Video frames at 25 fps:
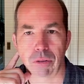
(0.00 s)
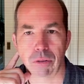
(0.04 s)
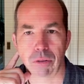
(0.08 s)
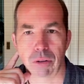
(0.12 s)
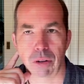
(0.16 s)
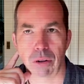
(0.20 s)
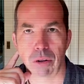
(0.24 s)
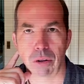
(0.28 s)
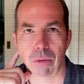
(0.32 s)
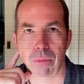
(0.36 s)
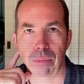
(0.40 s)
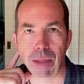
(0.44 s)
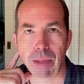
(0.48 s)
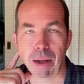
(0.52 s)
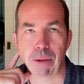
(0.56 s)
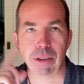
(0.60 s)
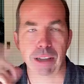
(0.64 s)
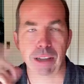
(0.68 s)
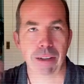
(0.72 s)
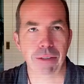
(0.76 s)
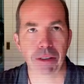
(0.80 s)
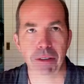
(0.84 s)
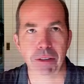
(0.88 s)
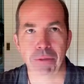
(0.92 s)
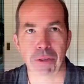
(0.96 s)
So that,
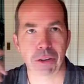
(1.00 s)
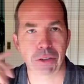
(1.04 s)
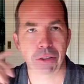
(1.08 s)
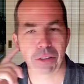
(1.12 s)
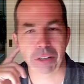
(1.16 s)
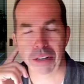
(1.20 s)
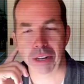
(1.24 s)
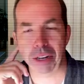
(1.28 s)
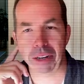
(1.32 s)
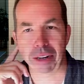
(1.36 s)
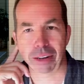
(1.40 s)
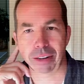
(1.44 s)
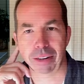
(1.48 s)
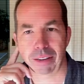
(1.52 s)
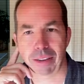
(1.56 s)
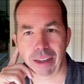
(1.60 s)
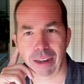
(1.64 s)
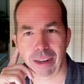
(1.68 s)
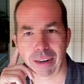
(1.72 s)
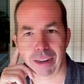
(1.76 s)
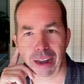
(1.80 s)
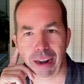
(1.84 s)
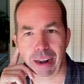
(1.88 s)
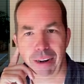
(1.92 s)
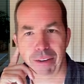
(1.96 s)
that's the first thing that
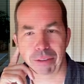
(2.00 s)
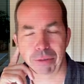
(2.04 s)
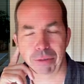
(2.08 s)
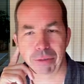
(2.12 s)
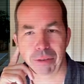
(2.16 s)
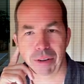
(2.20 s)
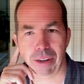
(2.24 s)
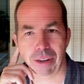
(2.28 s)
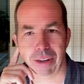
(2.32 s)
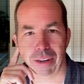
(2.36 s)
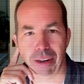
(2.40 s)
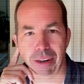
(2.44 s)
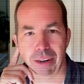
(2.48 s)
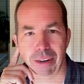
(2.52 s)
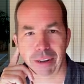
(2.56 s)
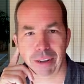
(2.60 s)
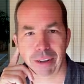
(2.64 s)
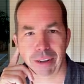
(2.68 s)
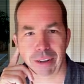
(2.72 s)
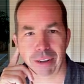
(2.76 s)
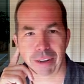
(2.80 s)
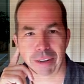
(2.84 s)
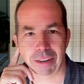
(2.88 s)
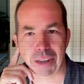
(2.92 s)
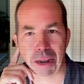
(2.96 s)
that kind of uh,
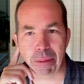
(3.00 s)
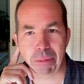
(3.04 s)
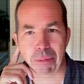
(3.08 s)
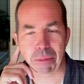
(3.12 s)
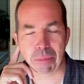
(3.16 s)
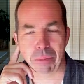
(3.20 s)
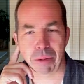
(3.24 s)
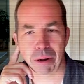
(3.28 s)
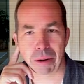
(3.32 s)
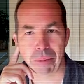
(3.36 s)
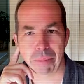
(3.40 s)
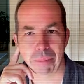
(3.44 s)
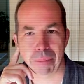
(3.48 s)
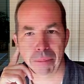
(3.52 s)
uh, came to mind.